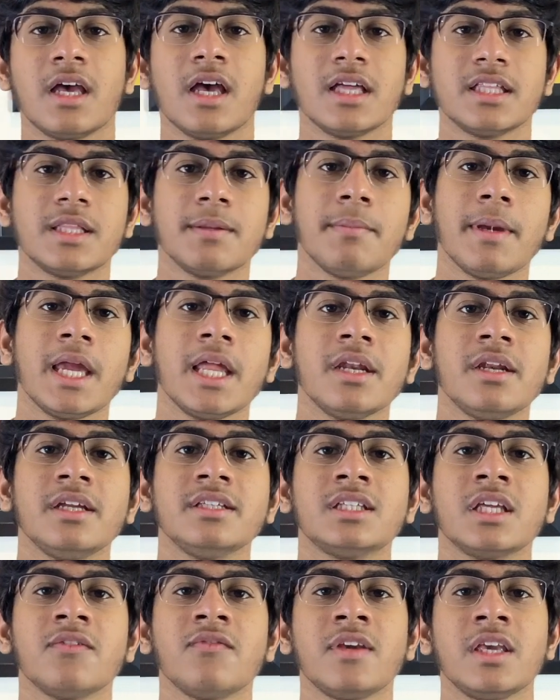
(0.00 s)
the main
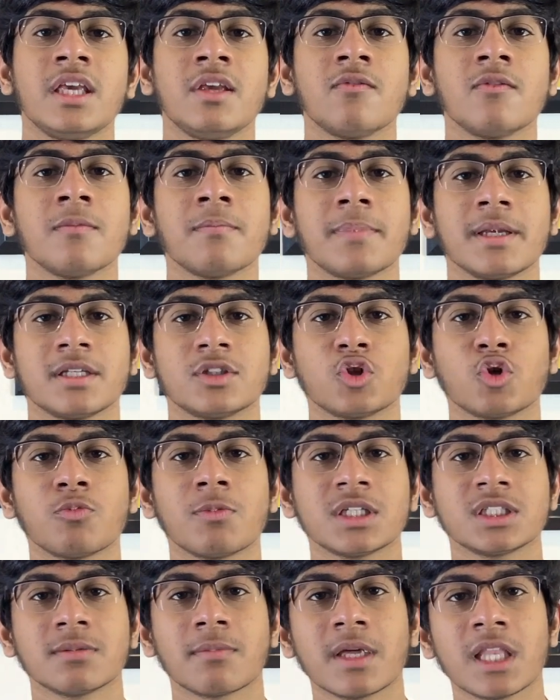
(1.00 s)
reason we even pay so
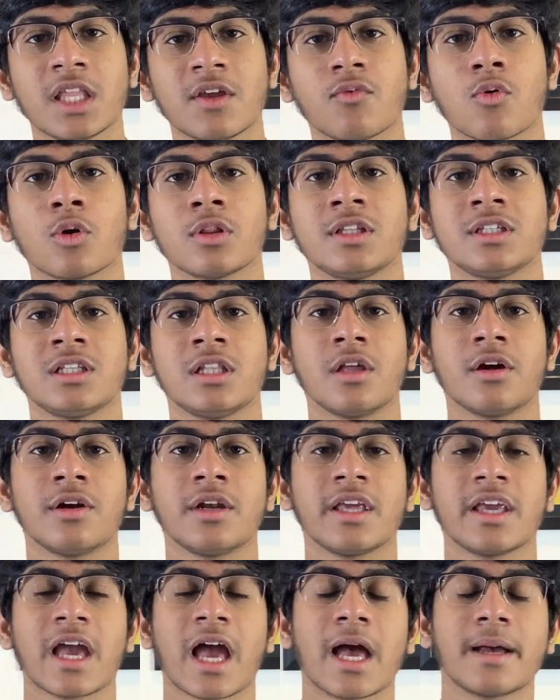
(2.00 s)
much money for these
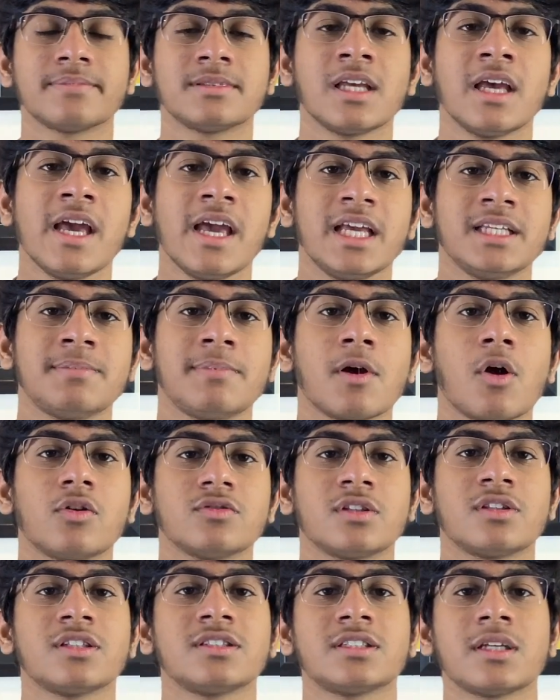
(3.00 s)
learning apps is because
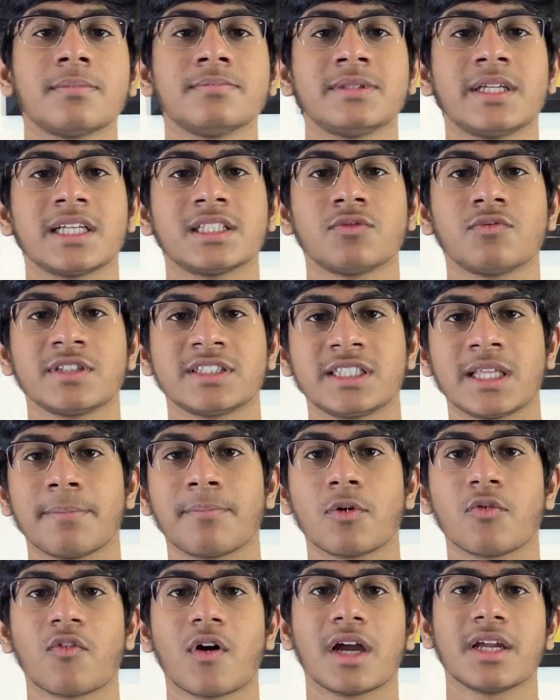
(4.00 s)
of the subjects which they
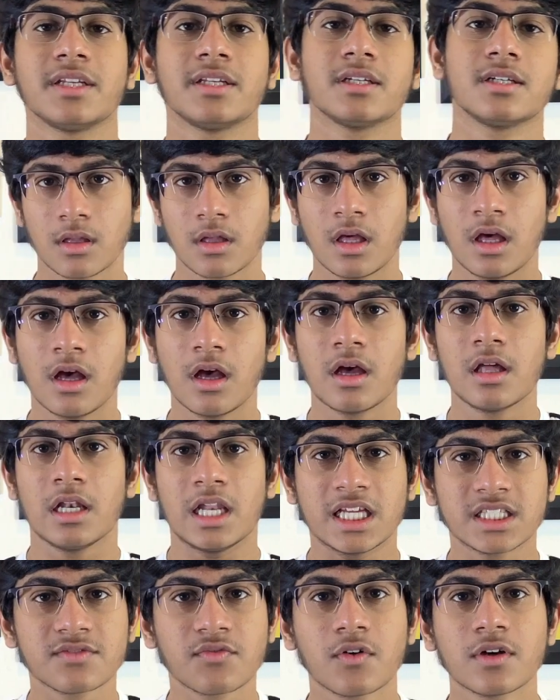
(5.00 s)
provide.
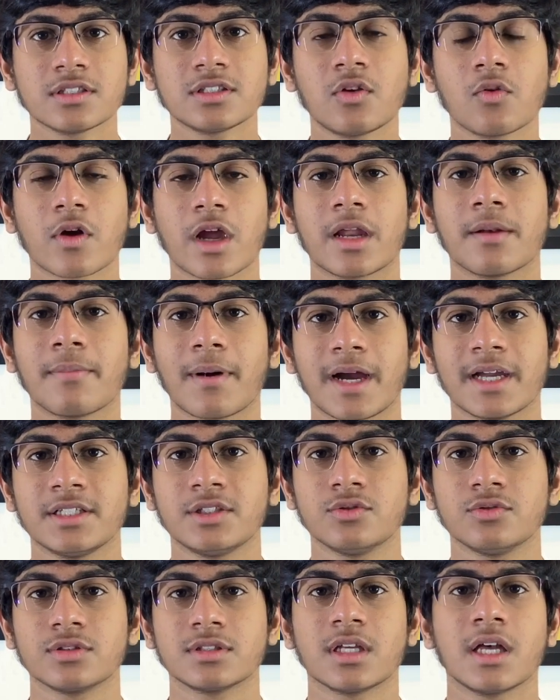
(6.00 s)
Let's first look at
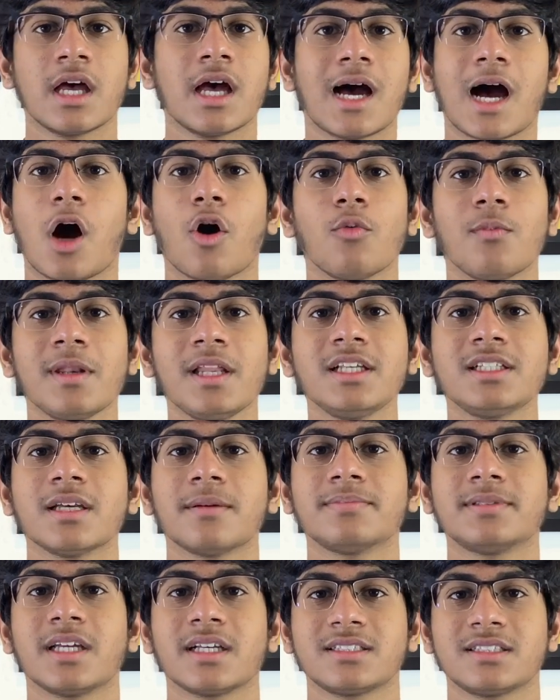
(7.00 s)
Byju's. How many
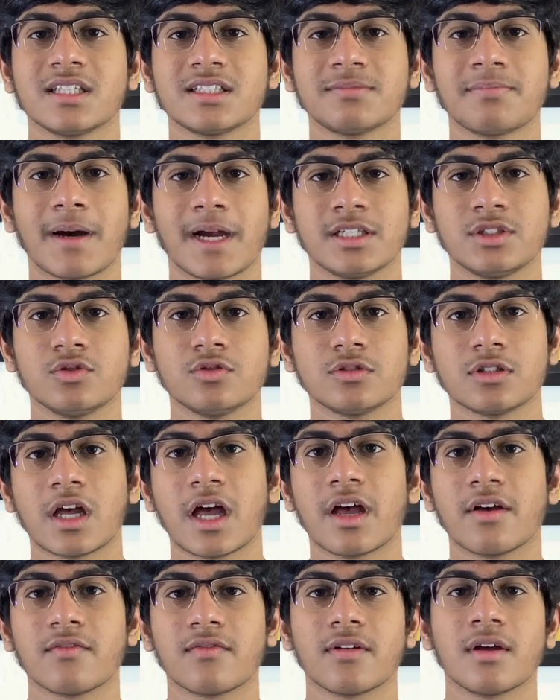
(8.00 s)
subjects does Byju's
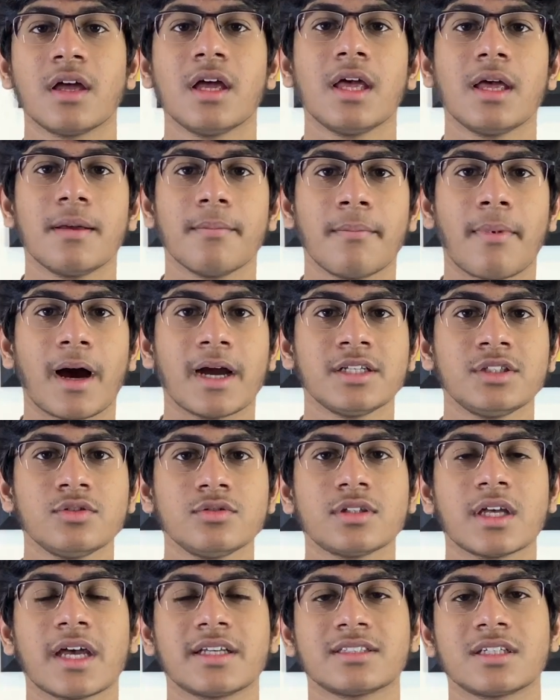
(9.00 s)
have? Byju's
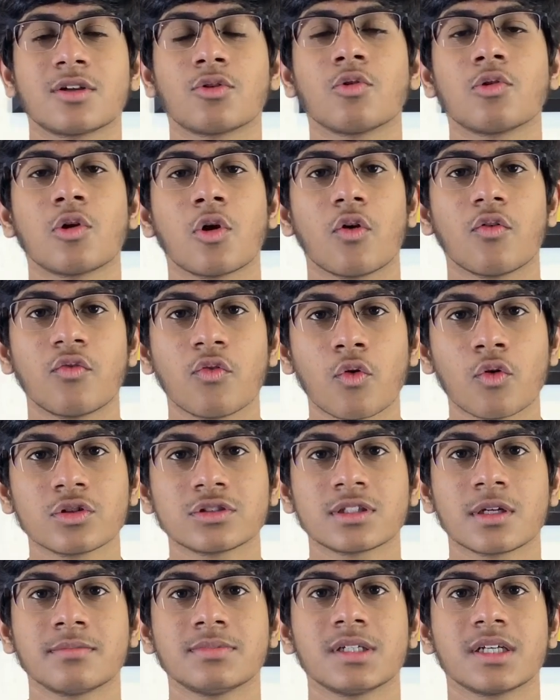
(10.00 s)
has a total of 4
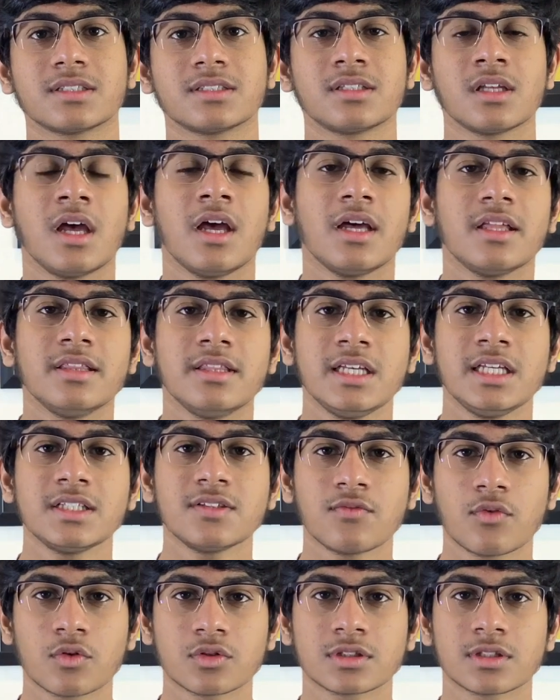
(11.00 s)
subjects. These
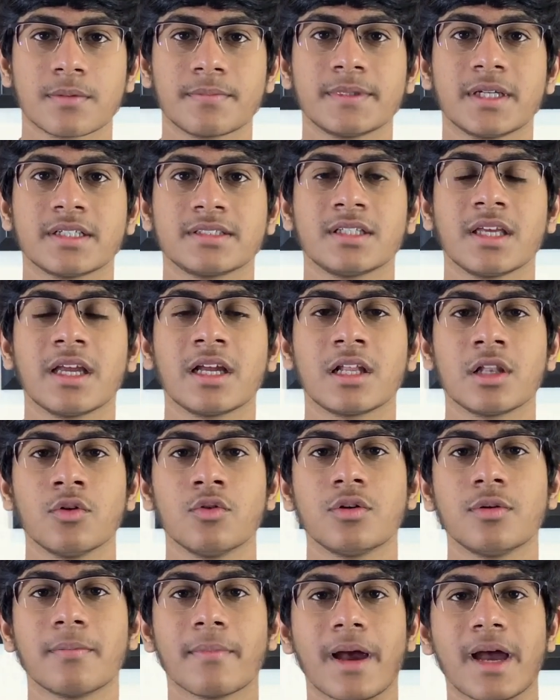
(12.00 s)
4 subjects
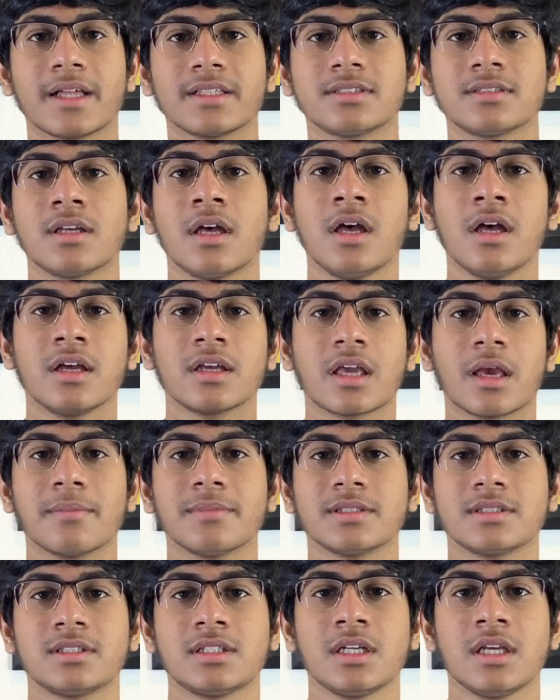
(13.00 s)
include maths,
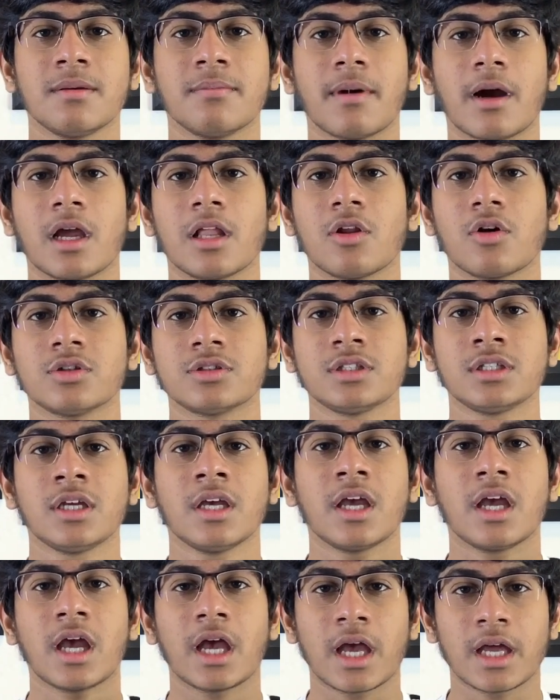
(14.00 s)
chemistry, biology
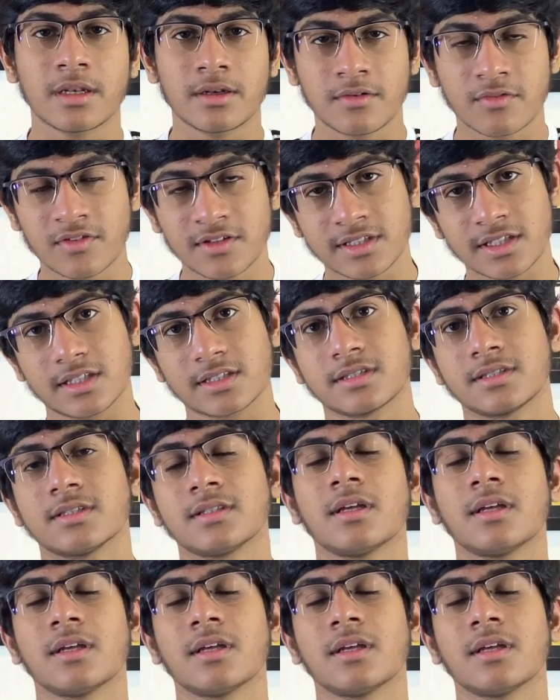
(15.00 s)
and physics.